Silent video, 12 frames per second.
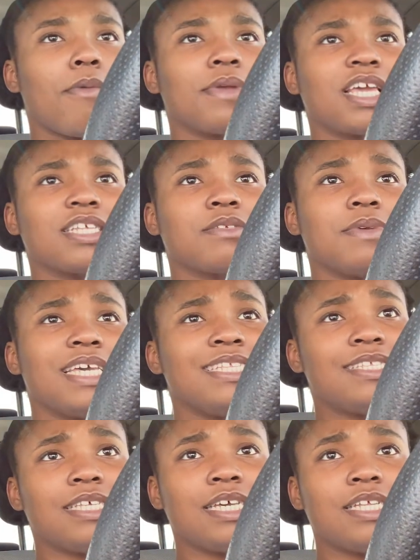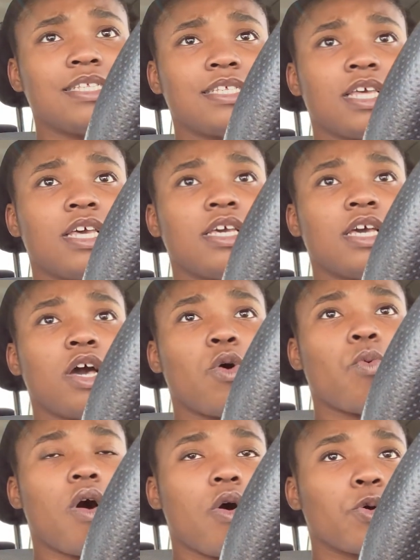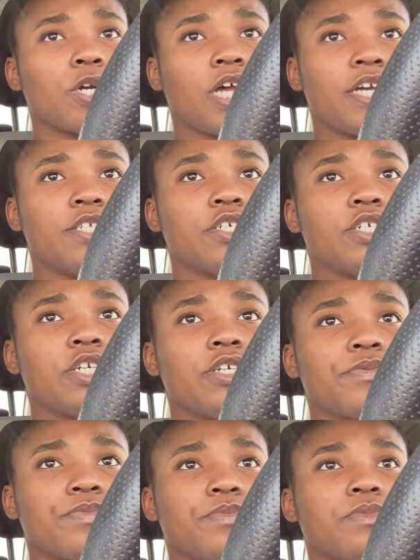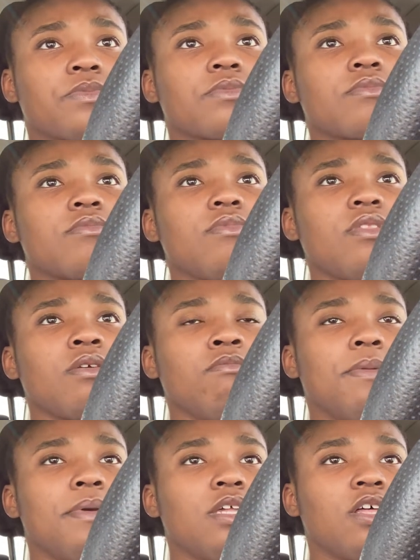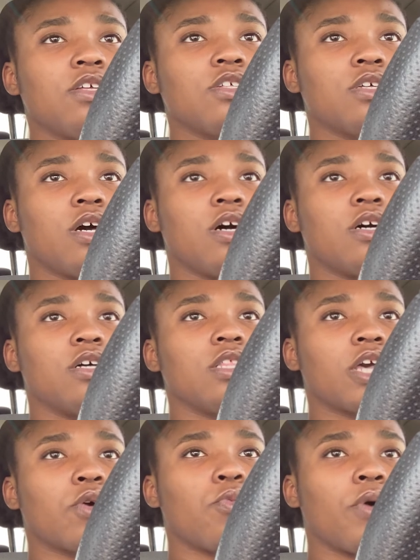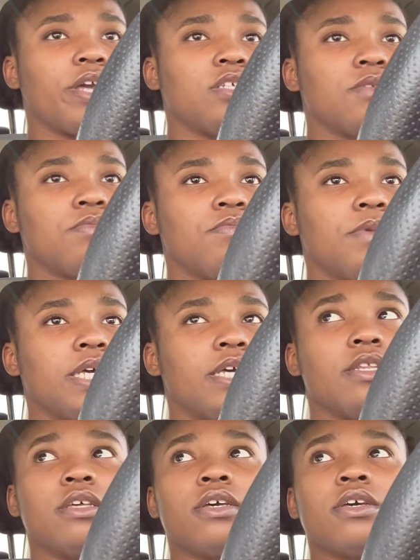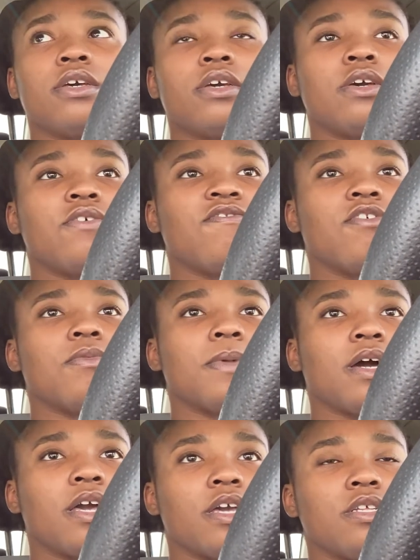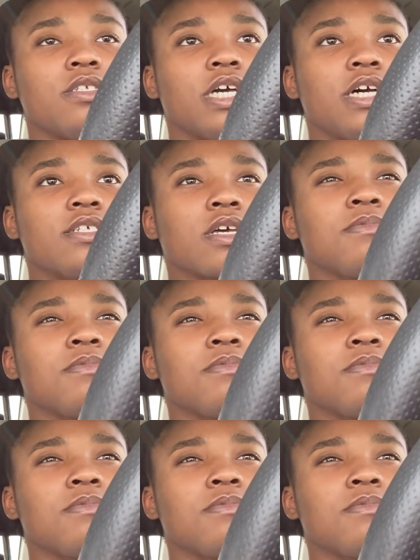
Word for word: I'm gonna get some incense wall organizer maybe another uh, like waste bin for my desk.